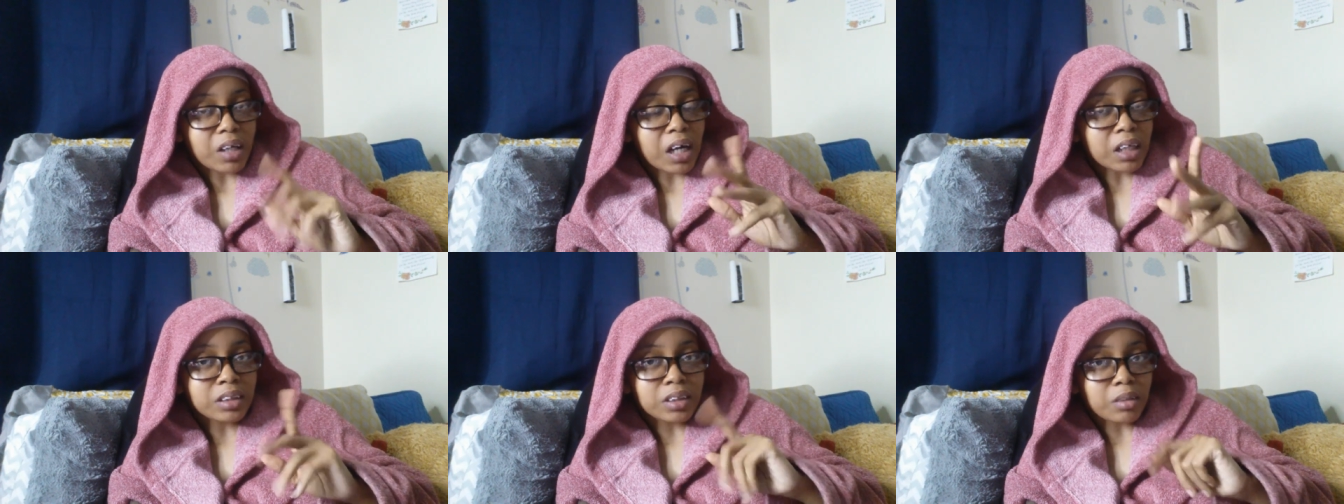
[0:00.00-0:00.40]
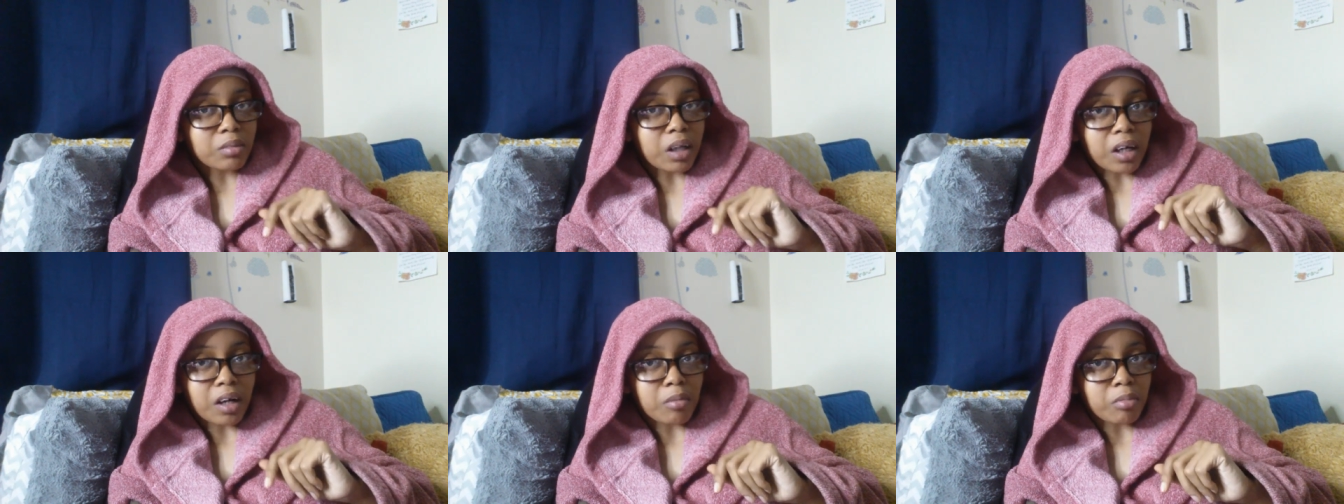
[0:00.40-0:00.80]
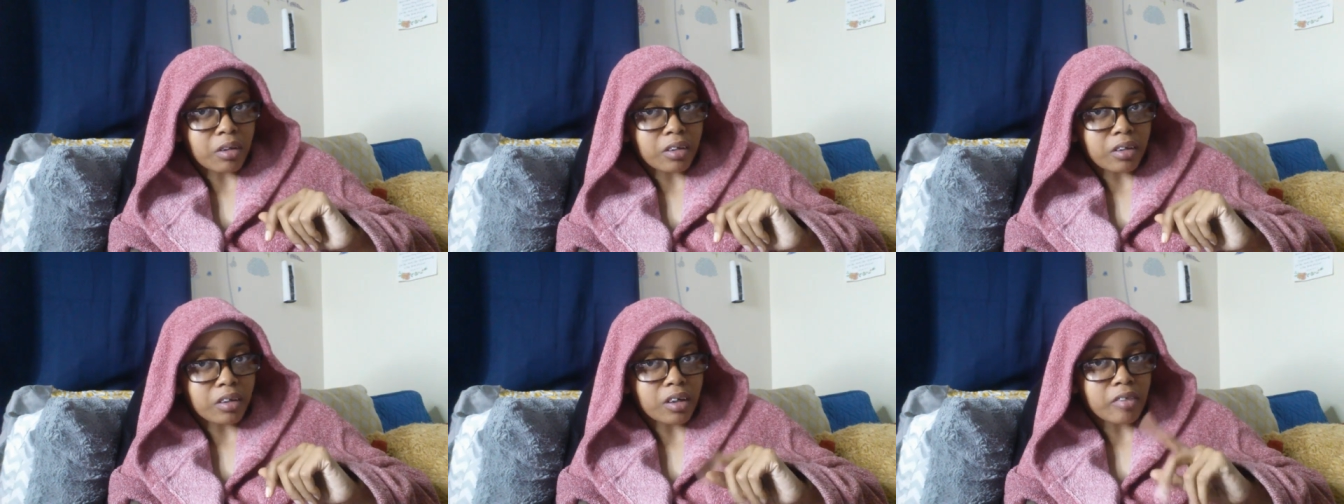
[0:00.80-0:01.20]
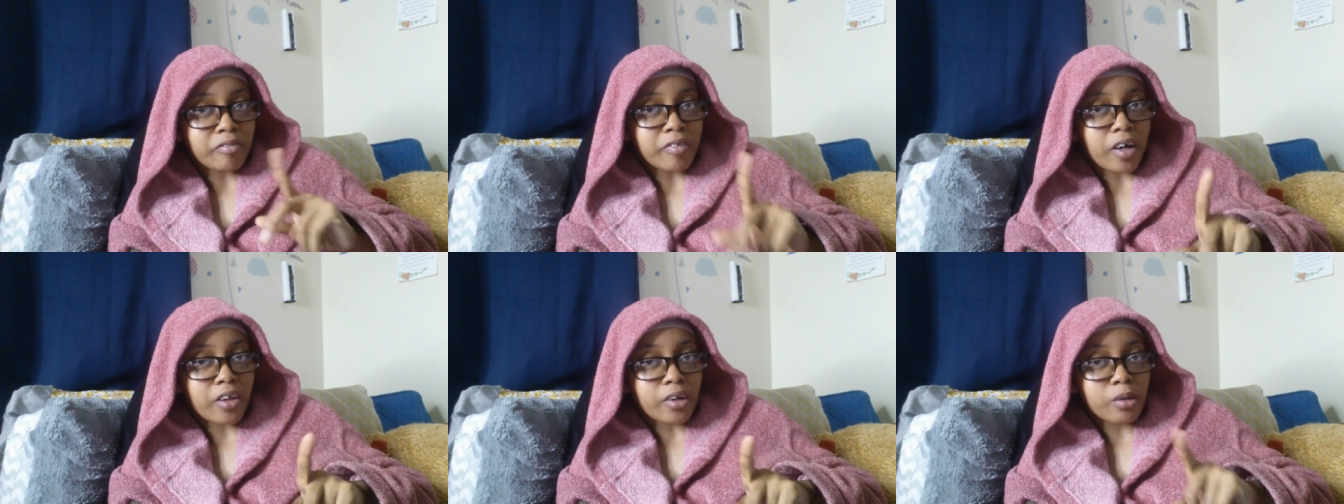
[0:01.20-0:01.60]
I don't like her brother. Her
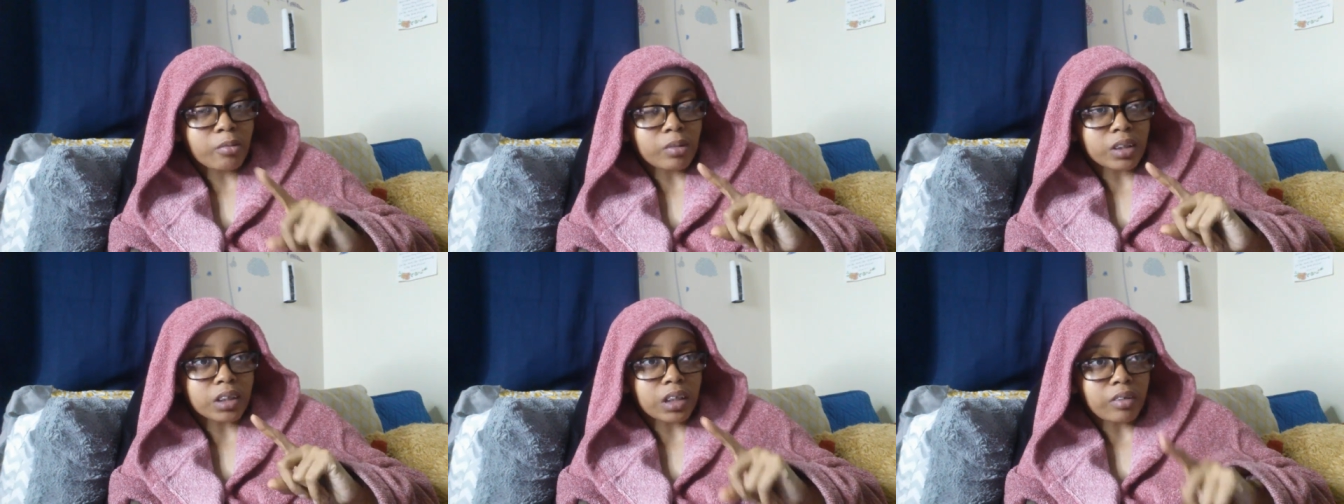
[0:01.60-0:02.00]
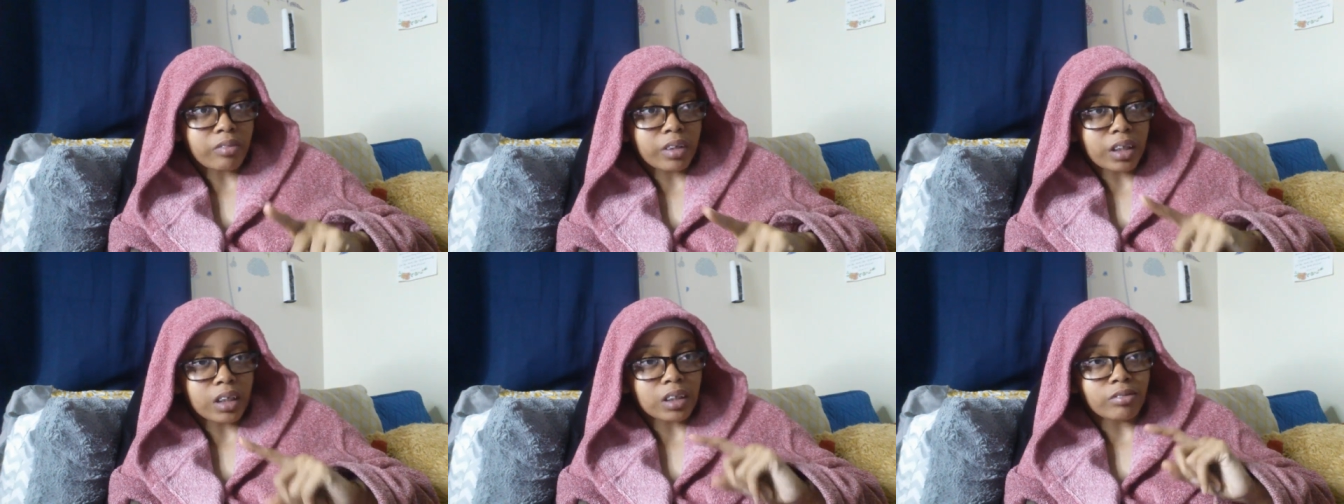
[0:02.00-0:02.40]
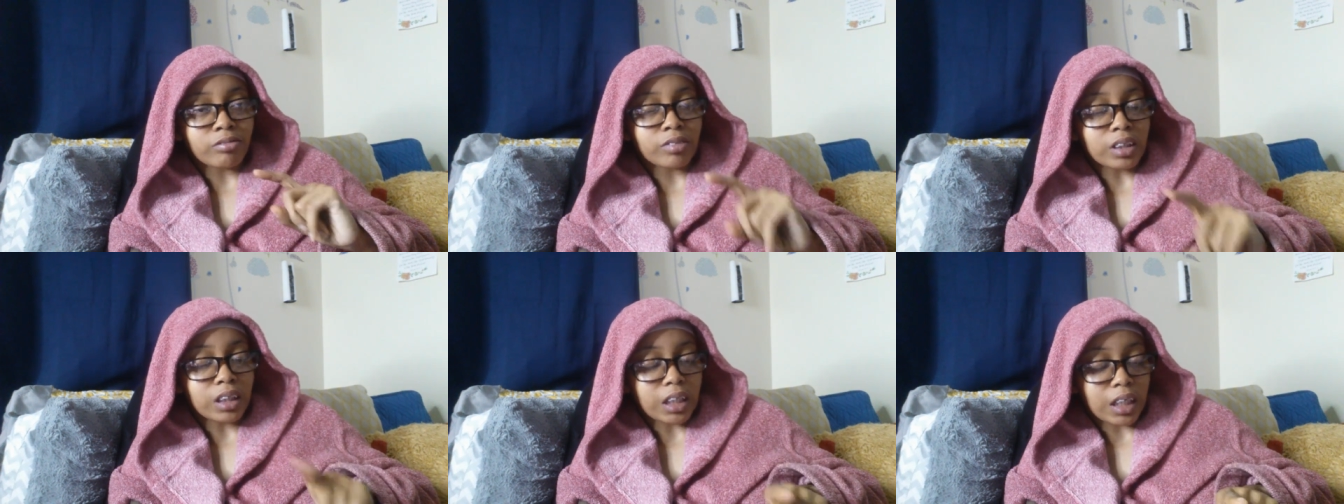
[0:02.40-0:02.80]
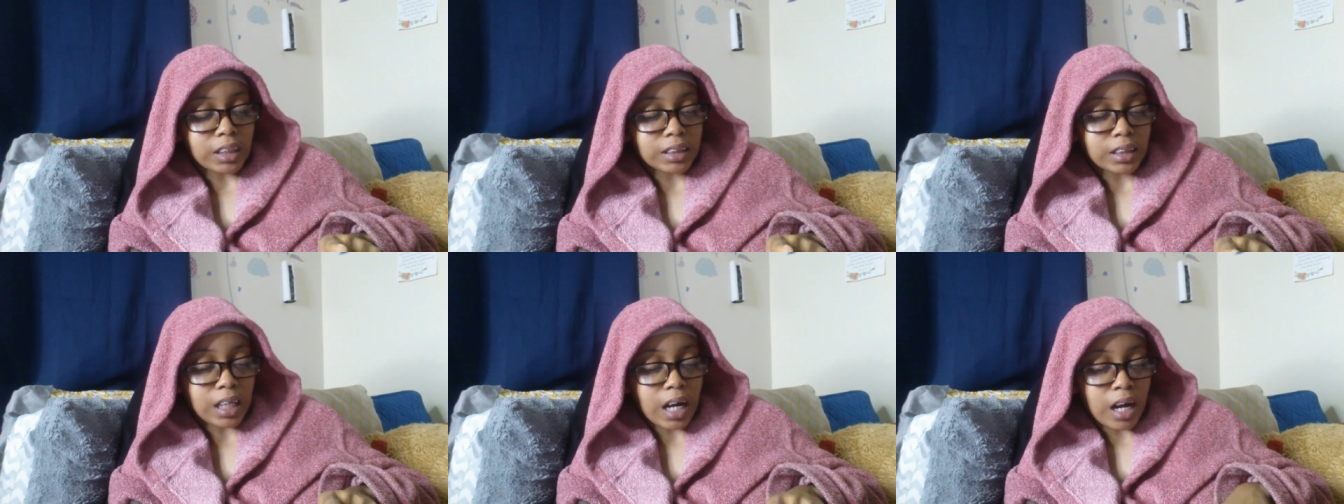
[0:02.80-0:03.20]
father was definitely a really
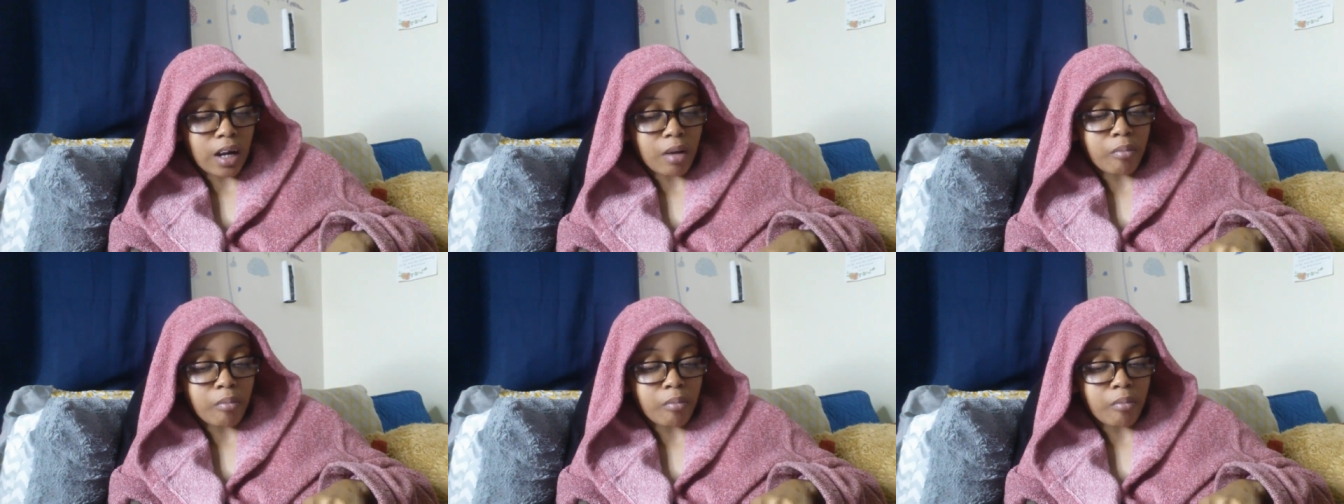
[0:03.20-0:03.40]
nice guy.